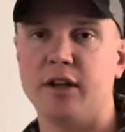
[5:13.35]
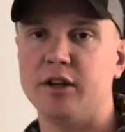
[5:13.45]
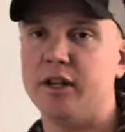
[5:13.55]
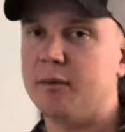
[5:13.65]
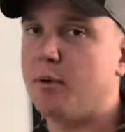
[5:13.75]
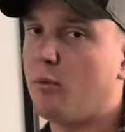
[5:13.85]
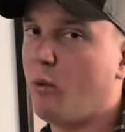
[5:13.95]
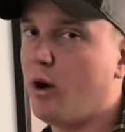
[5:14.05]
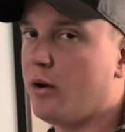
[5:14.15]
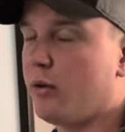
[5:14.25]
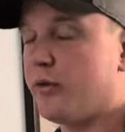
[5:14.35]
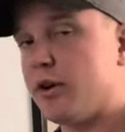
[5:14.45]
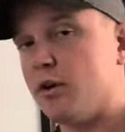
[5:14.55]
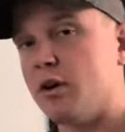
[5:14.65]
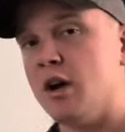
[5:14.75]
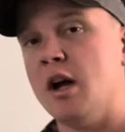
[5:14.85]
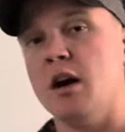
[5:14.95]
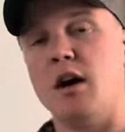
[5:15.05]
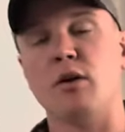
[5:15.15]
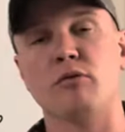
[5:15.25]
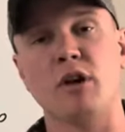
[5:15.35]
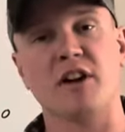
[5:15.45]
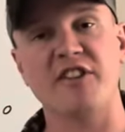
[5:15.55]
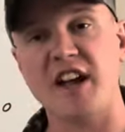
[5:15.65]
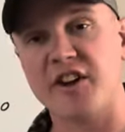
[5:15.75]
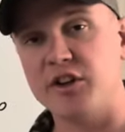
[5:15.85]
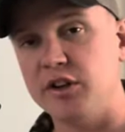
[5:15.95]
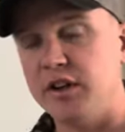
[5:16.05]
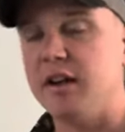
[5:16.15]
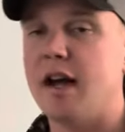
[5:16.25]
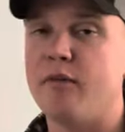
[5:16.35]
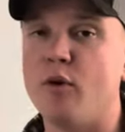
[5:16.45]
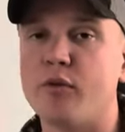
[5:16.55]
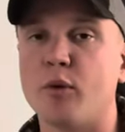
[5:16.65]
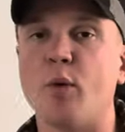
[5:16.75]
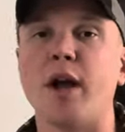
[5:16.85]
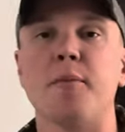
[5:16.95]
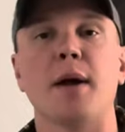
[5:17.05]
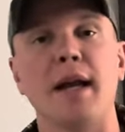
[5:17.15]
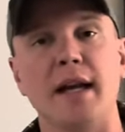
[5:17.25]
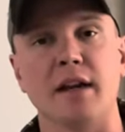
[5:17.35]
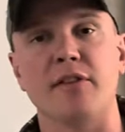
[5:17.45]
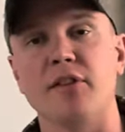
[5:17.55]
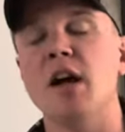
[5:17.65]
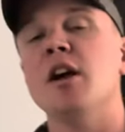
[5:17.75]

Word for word: You need to put one over your rucksack and you need to have over white pants.